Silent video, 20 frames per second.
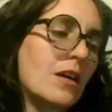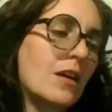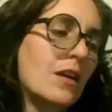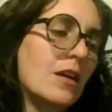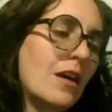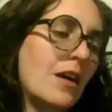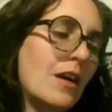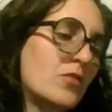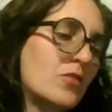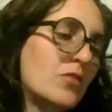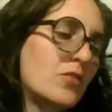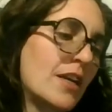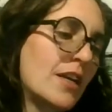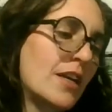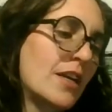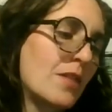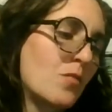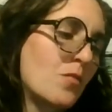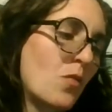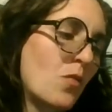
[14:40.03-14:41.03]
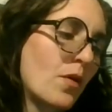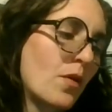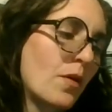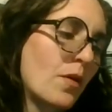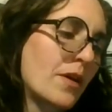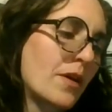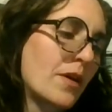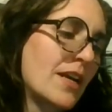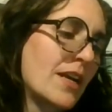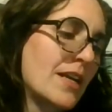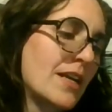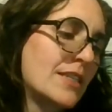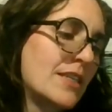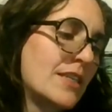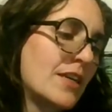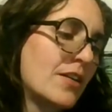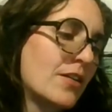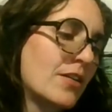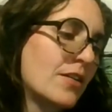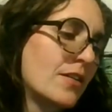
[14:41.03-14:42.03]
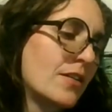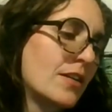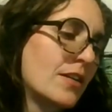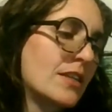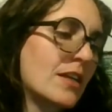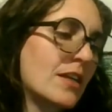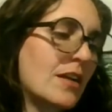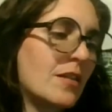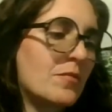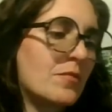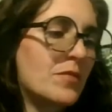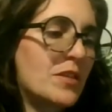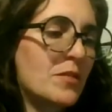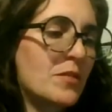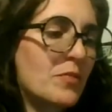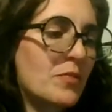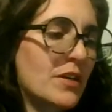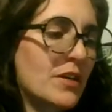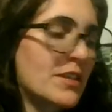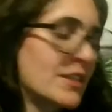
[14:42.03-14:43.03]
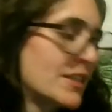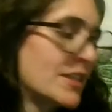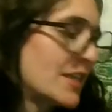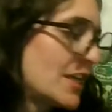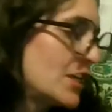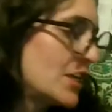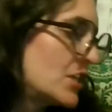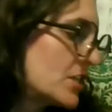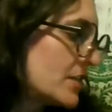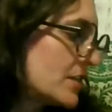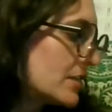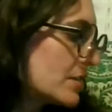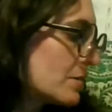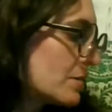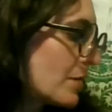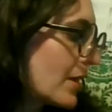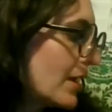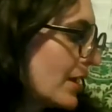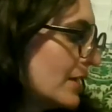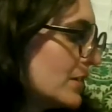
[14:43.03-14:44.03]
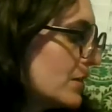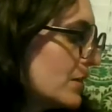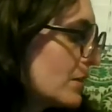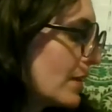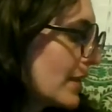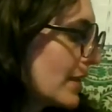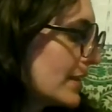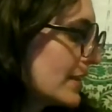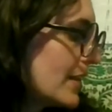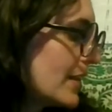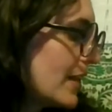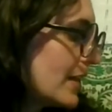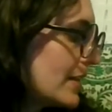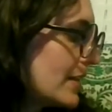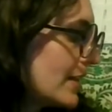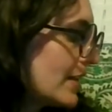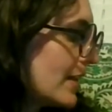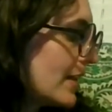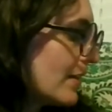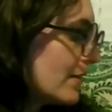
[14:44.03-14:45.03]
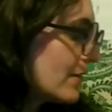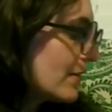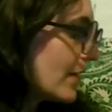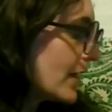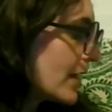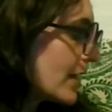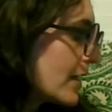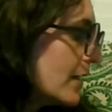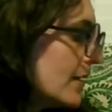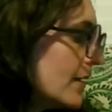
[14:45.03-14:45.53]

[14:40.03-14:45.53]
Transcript: I'm trying to get more organized here as it comes to presentations, but I do like the idea of, like,